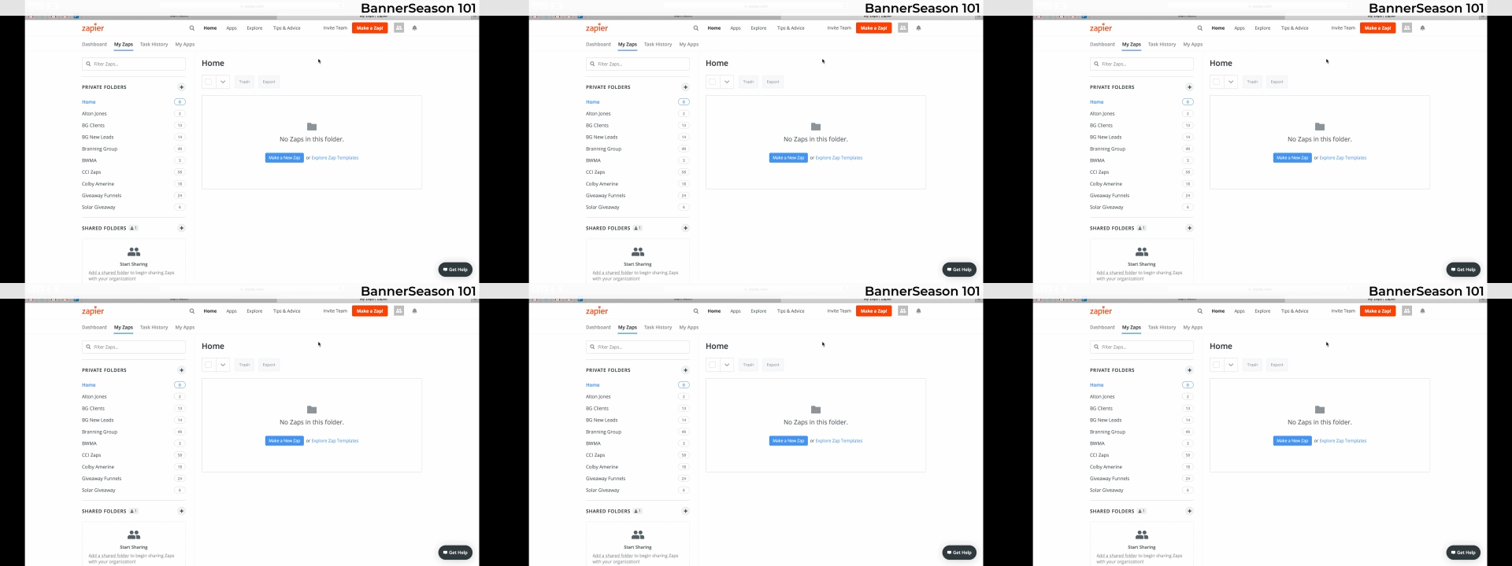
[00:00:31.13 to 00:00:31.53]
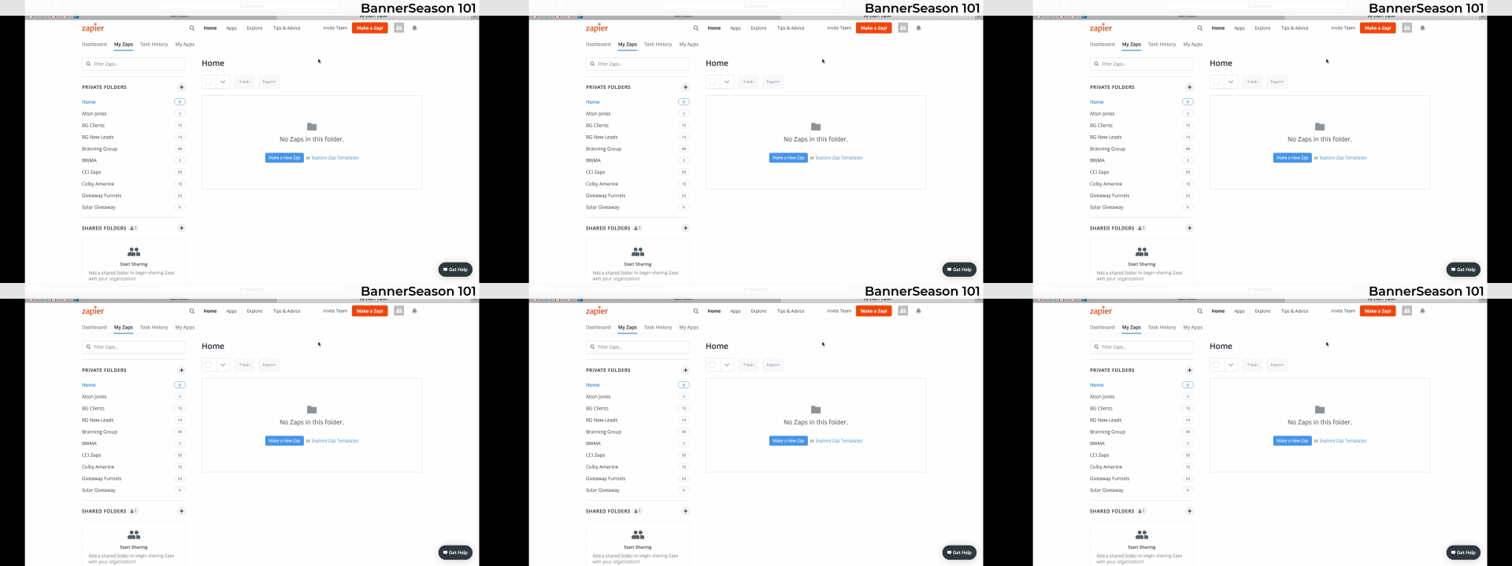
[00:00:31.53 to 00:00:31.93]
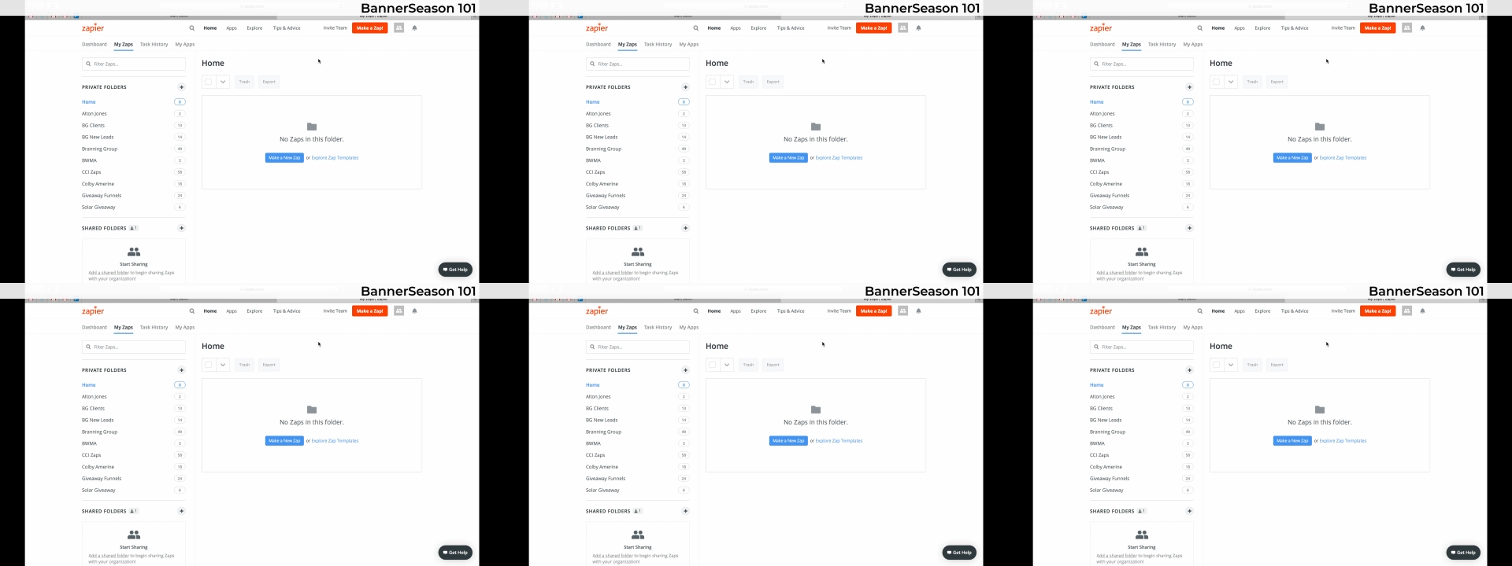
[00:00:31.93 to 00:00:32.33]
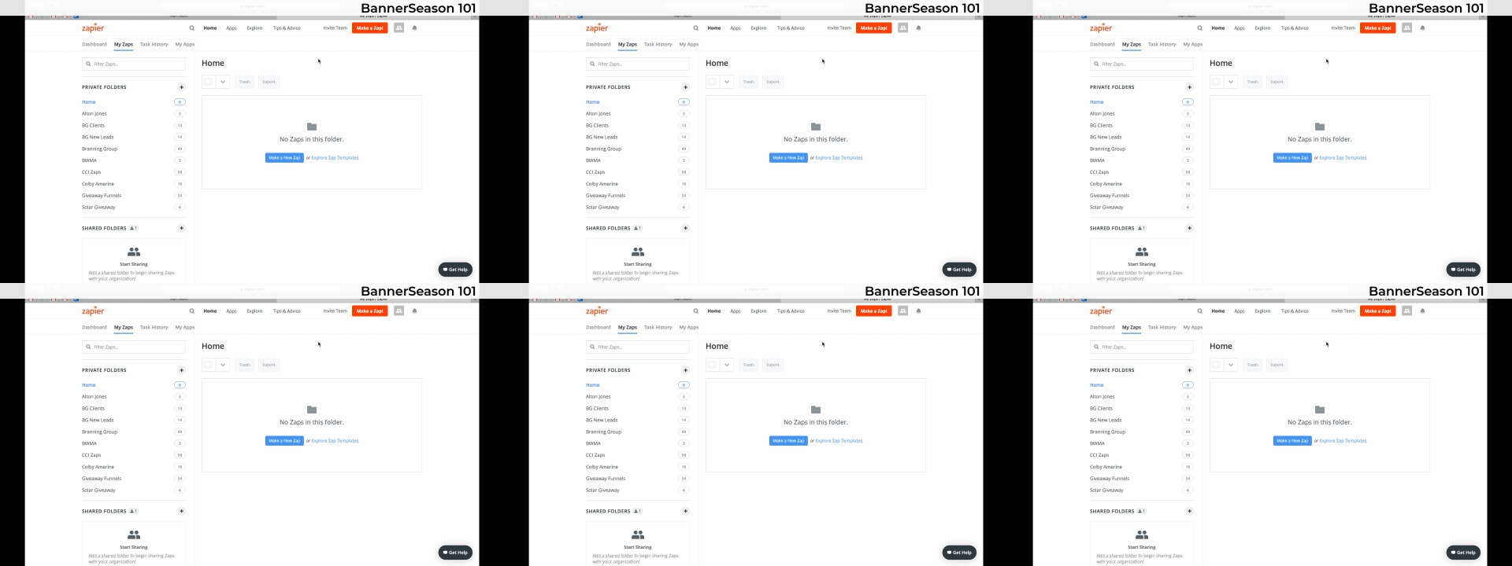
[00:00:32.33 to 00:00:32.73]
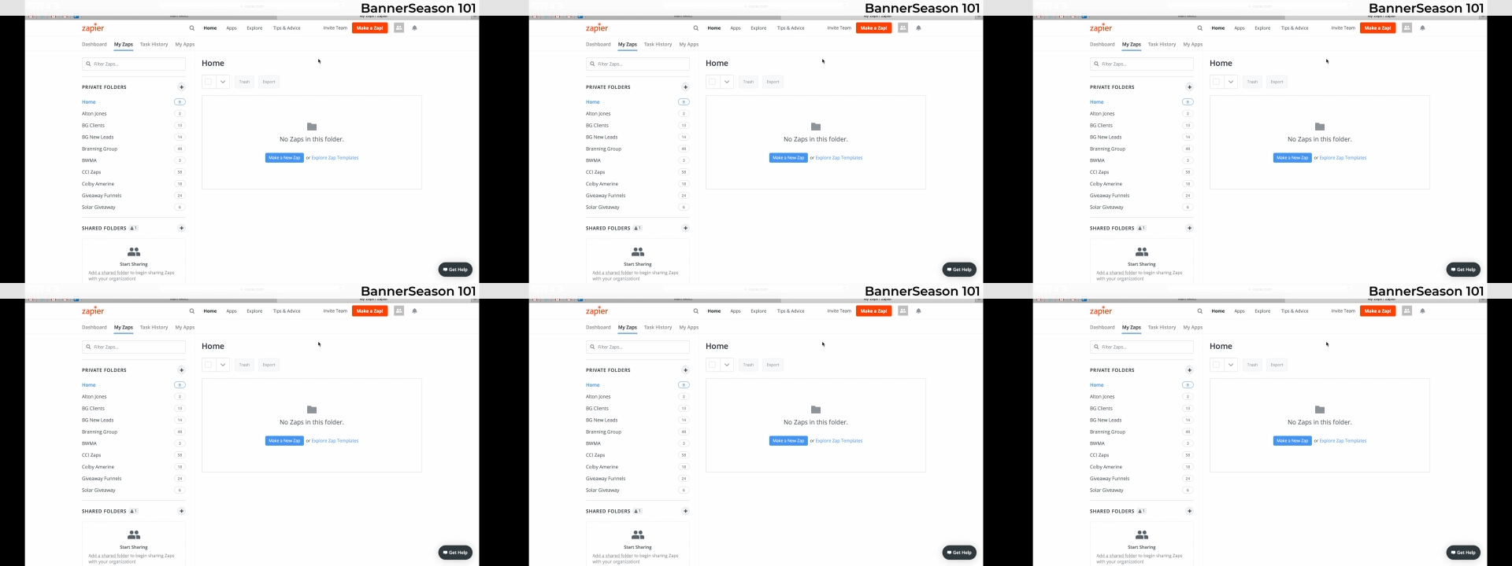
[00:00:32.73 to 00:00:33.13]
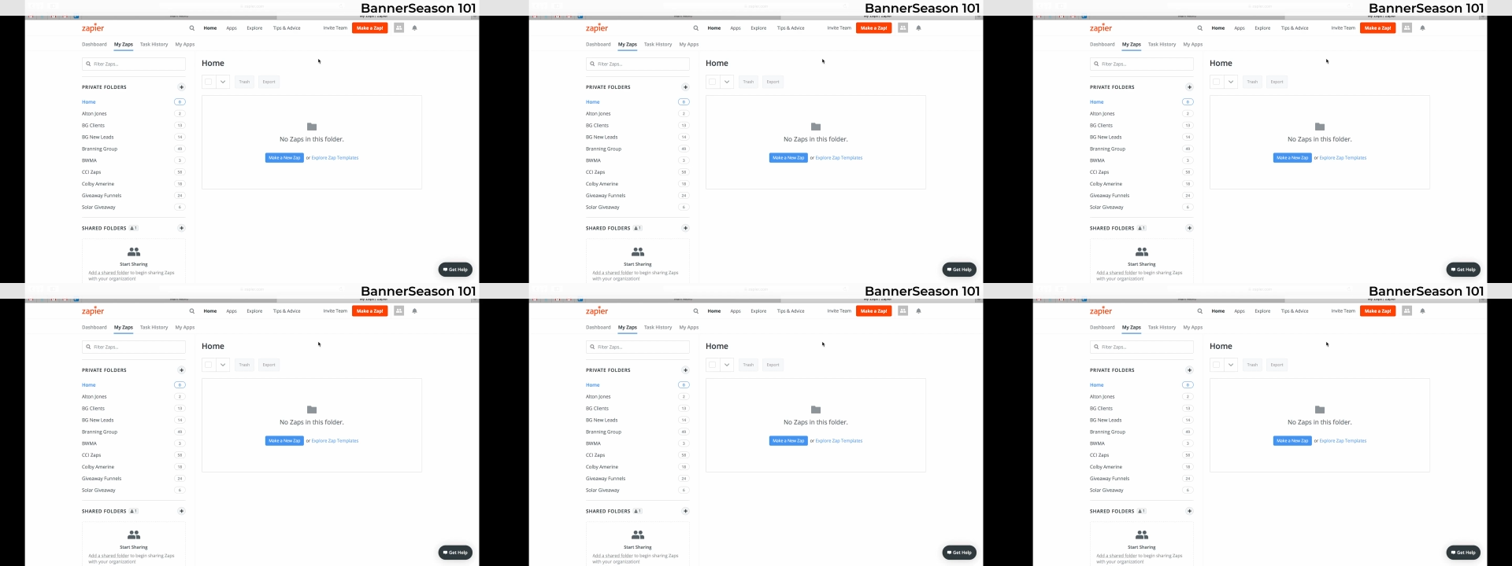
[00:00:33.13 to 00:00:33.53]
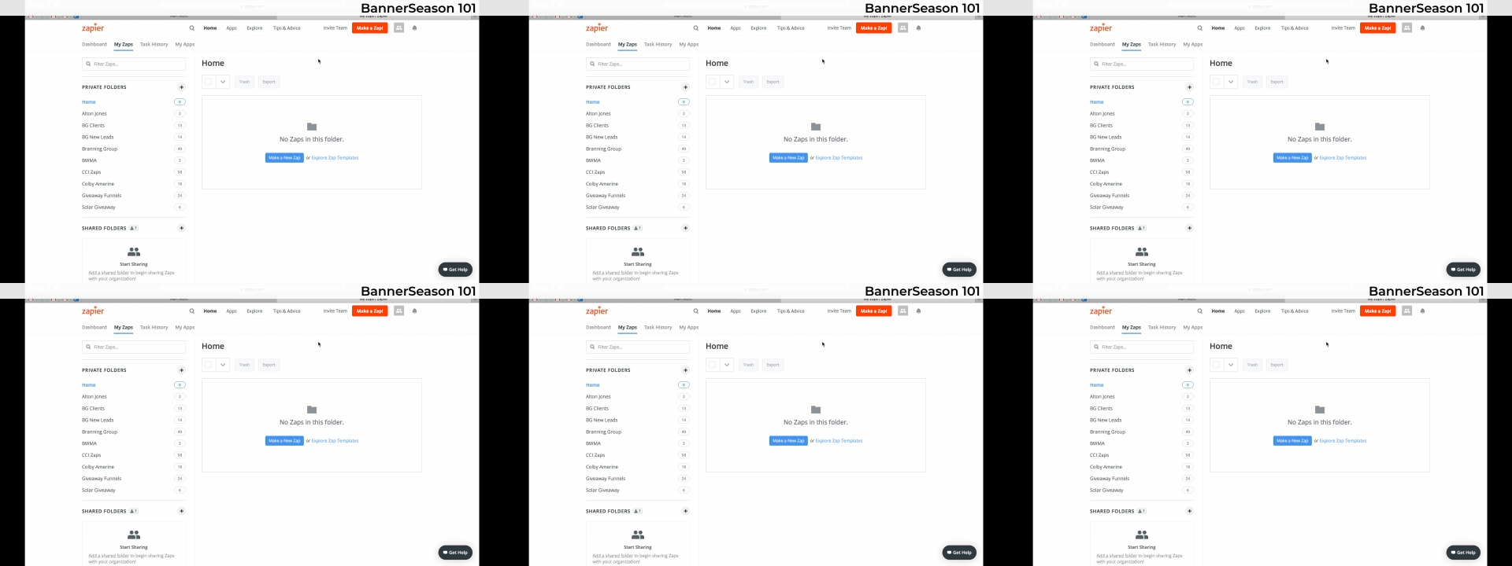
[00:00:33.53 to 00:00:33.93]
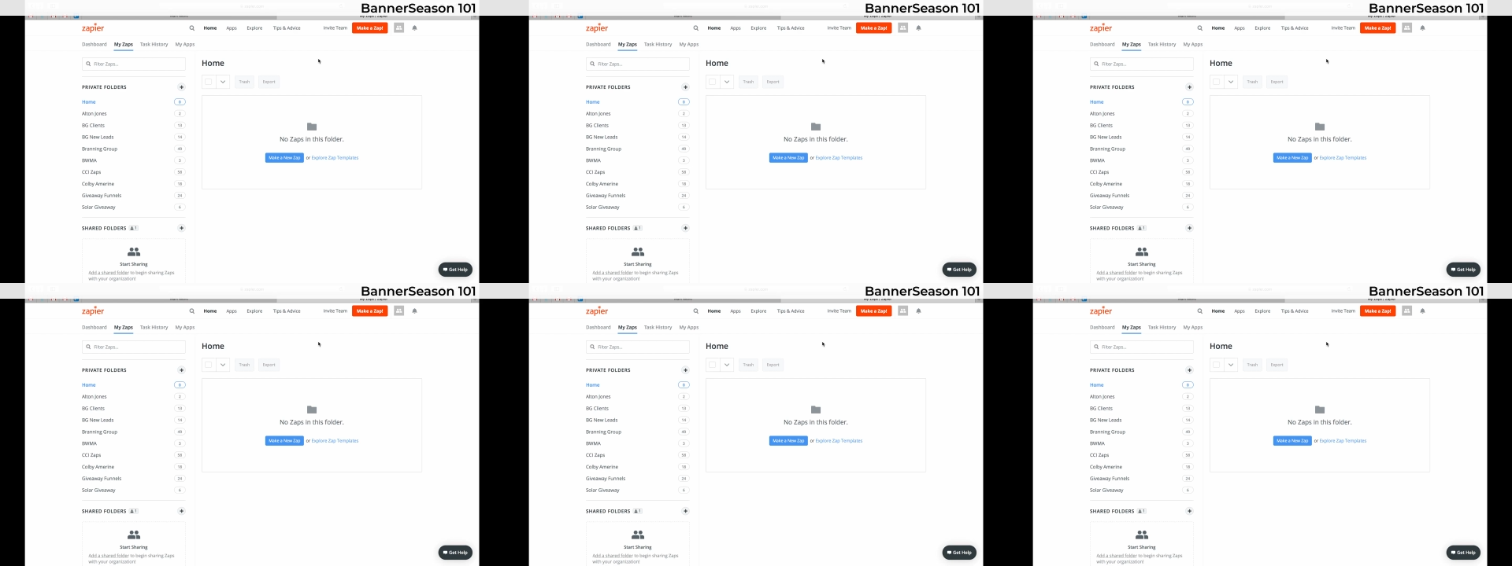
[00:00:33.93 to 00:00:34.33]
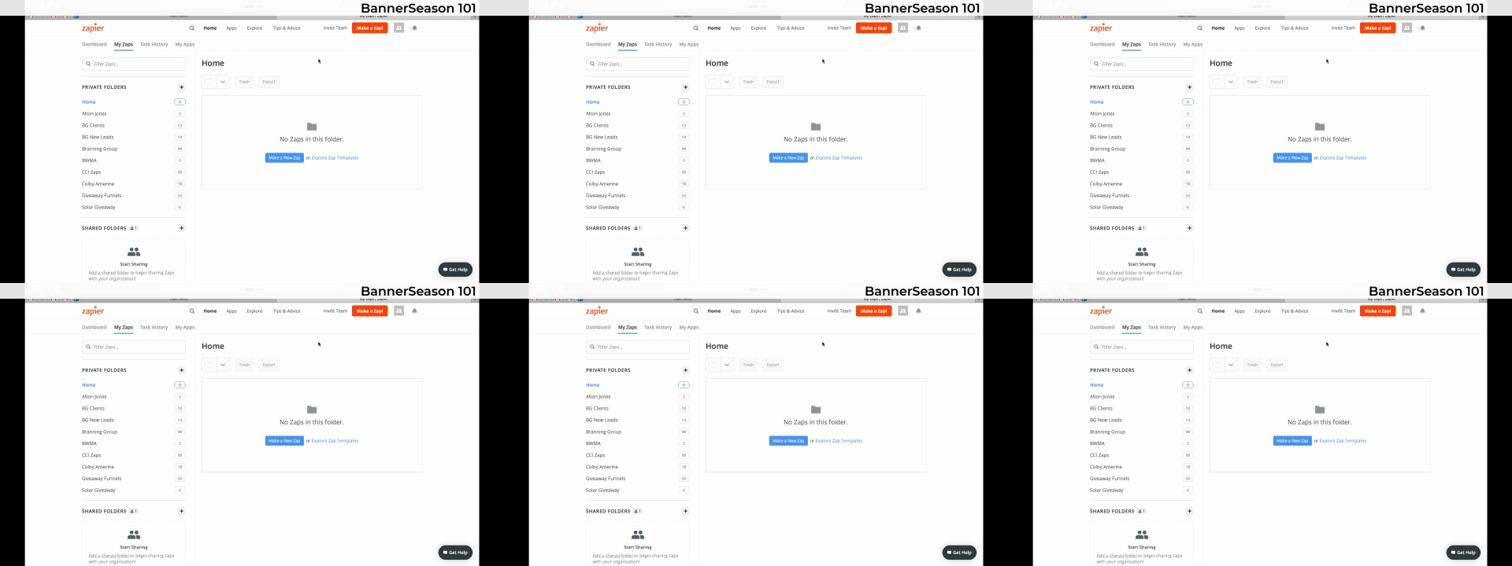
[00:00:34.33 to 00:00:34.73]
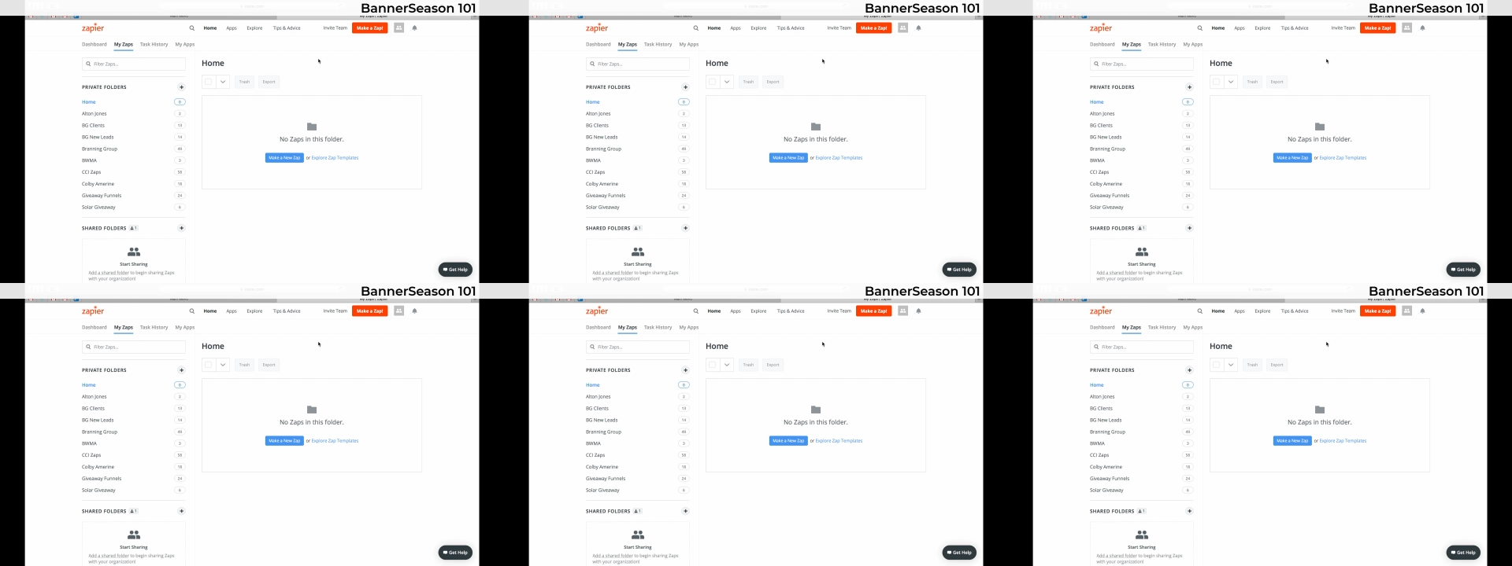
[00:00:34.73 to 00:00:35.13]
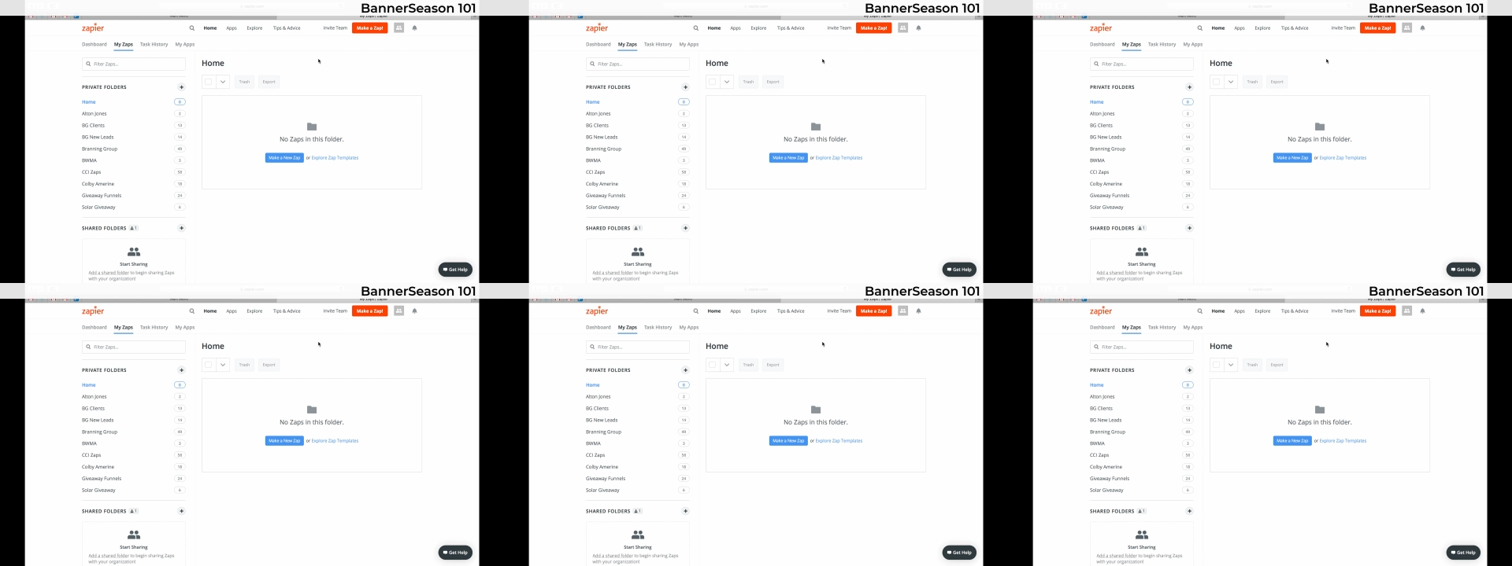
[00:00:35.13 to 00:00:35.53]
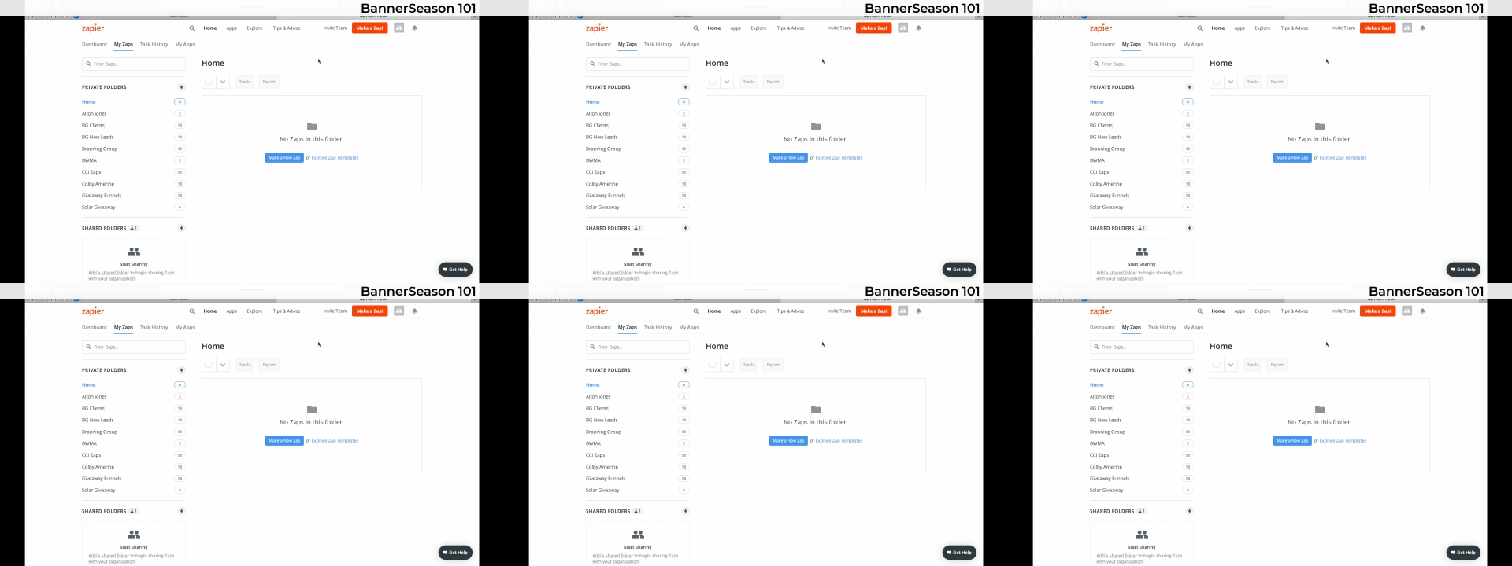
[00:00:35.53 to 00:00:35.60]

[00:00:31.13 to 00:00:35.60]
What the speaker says: No face is visible, so there are no lips to read.